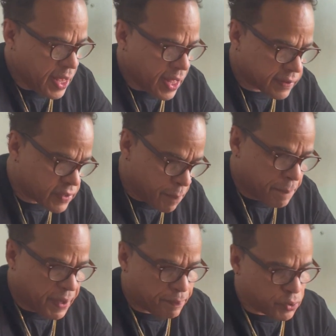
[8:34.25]
Some
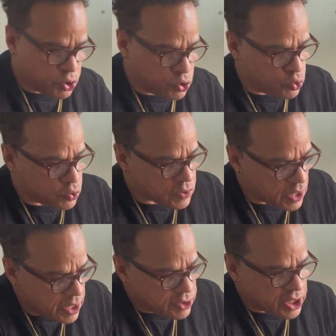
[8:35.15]
people use
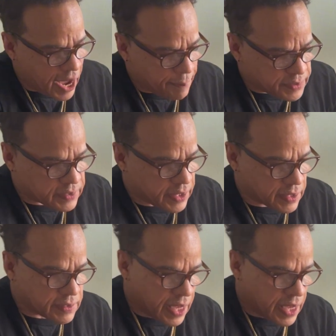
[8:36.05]
chopsticks.